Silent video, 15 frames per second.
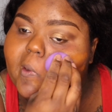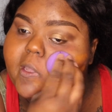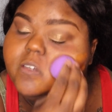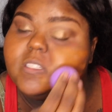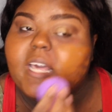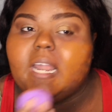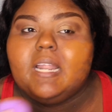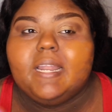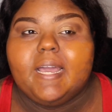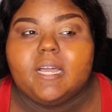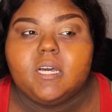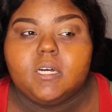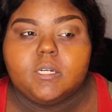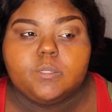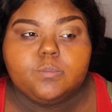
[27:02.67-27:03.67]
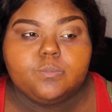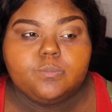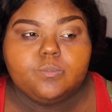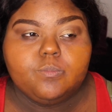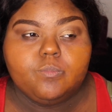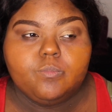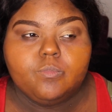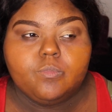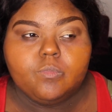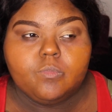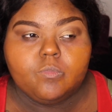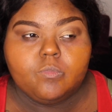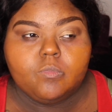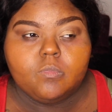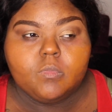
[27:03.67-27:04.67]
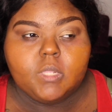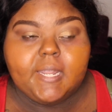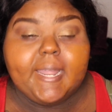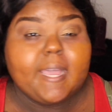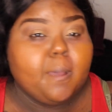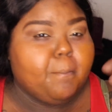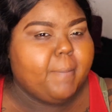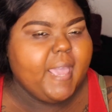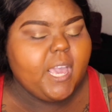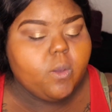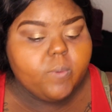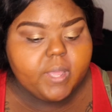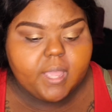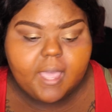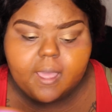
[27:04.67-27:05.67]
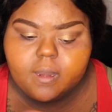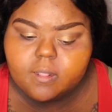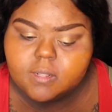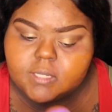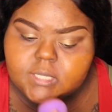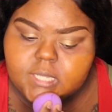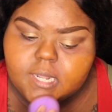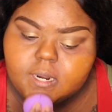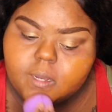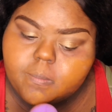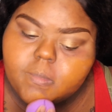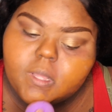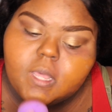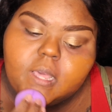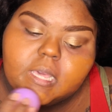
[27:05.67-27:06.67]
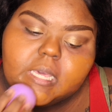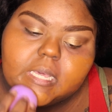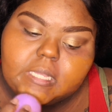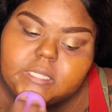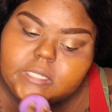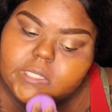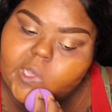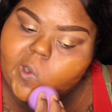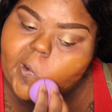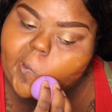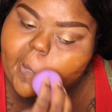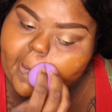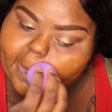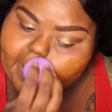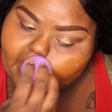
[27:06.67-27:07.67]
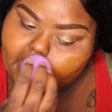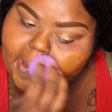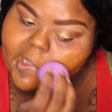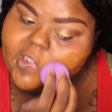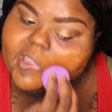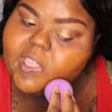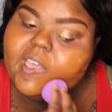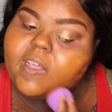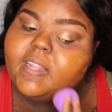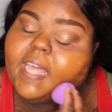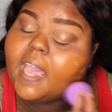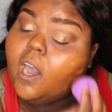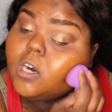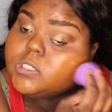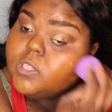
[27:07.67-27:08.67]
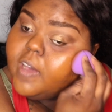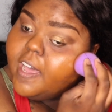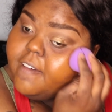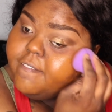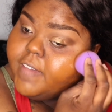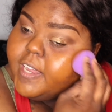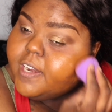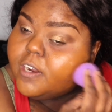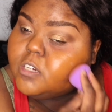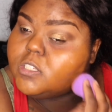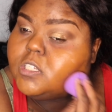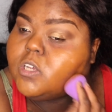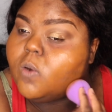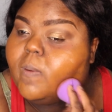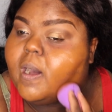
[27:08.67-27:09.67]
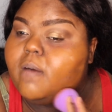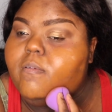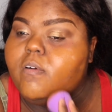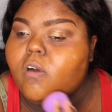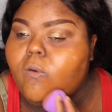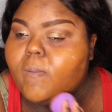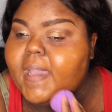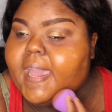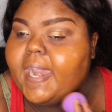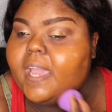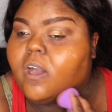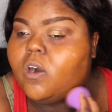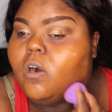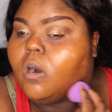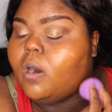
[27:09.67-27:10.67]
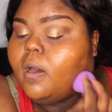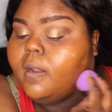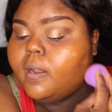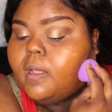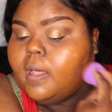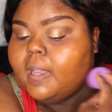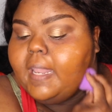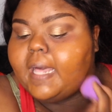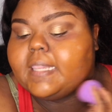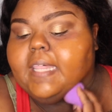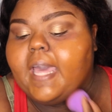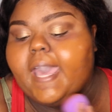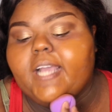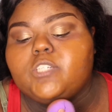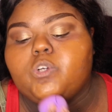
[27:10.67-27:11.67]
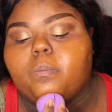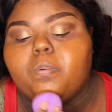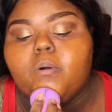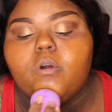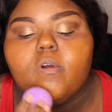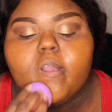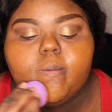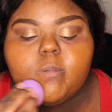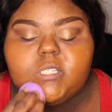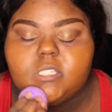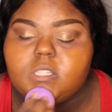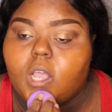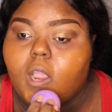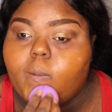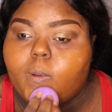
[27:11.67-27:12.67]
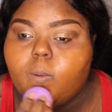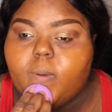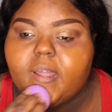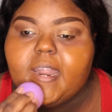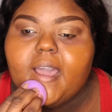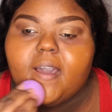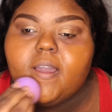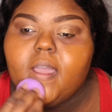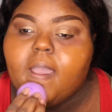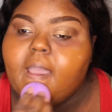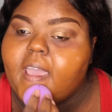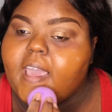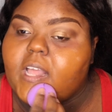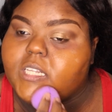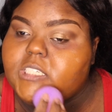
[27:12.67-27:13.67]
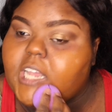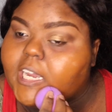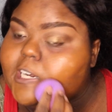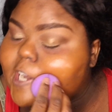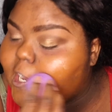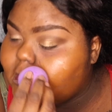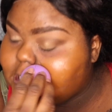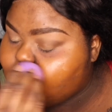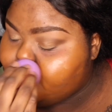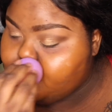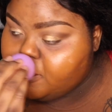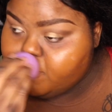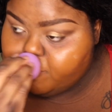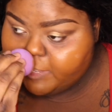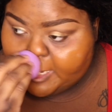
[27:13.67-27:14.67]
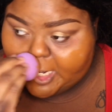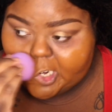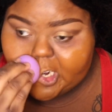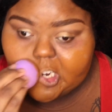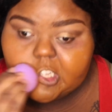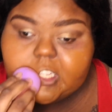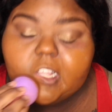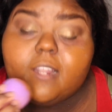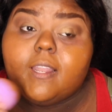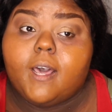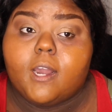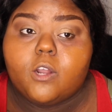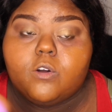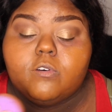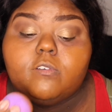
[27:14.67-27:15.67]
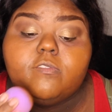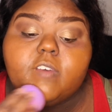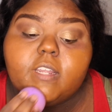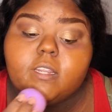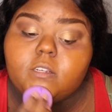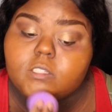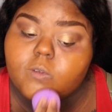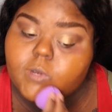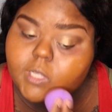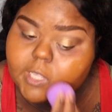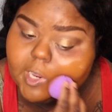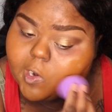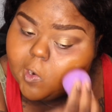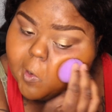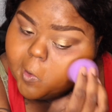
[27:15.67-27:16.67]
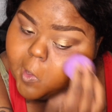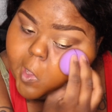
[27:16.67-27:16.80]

It was kind of like a banquet kind of setup, and so then they also had vendors. So while we were waiting on like the actual program to start, we went out and checked out some of the vendors. A lot of cool vendors were there.